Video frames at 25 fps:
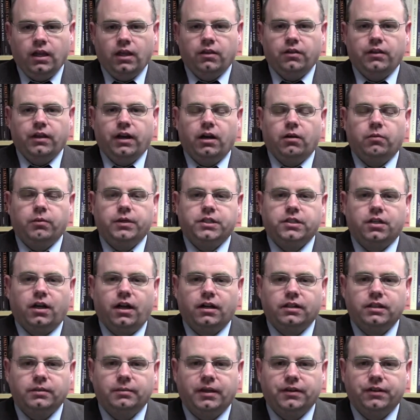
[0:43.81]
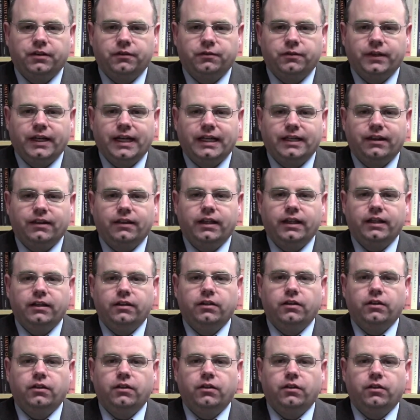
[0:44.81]
There we talked about the fact
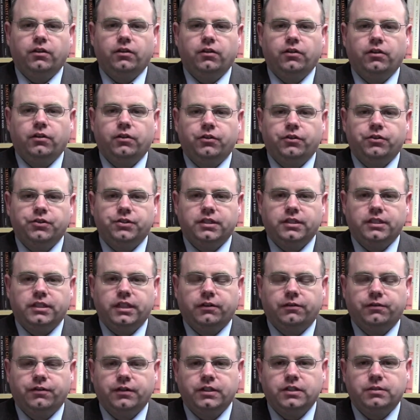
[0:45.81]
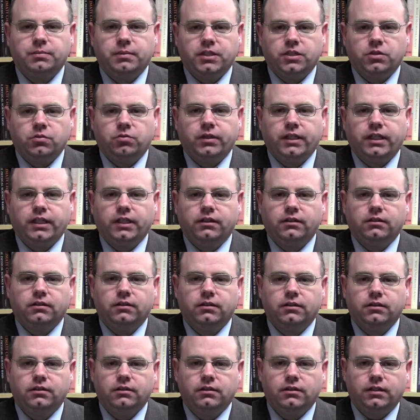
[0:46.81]
that there's a difference
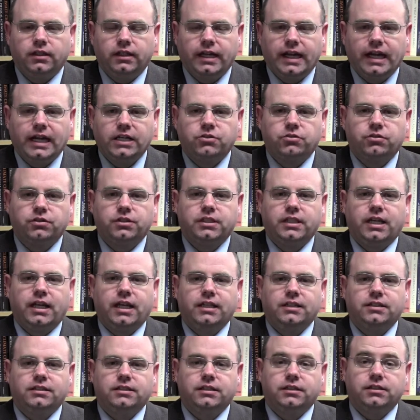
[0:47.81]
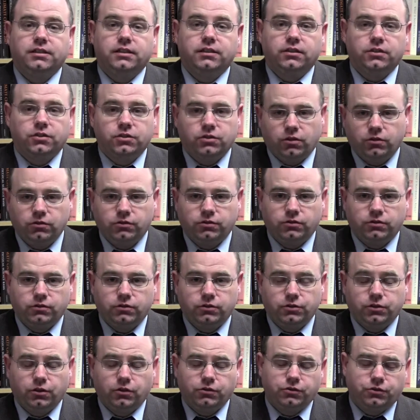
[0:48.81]
between the natural sciences and the social,
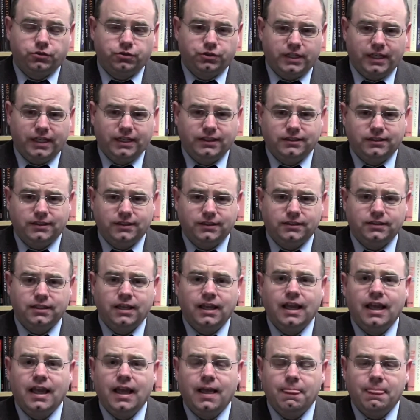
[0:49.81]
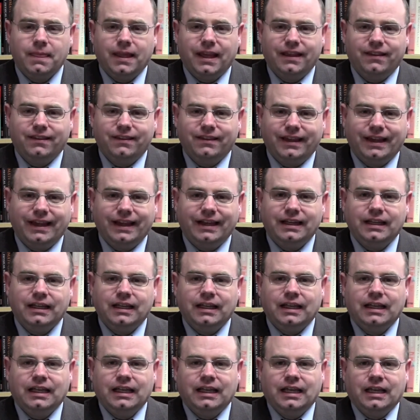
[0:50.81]
social sciences, and that
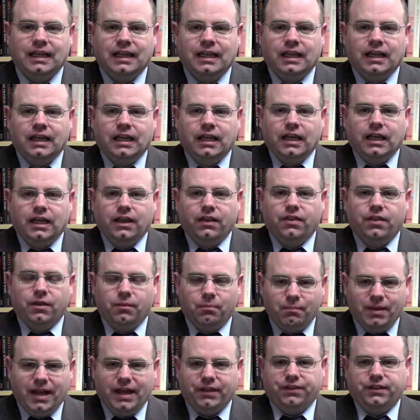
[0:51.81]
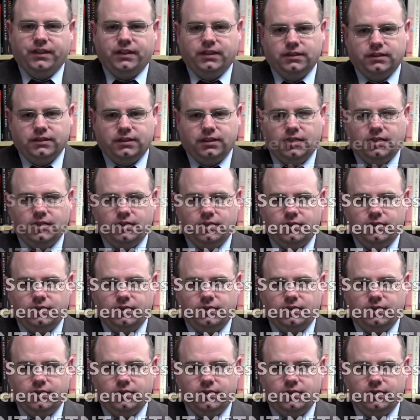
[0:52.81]
the methods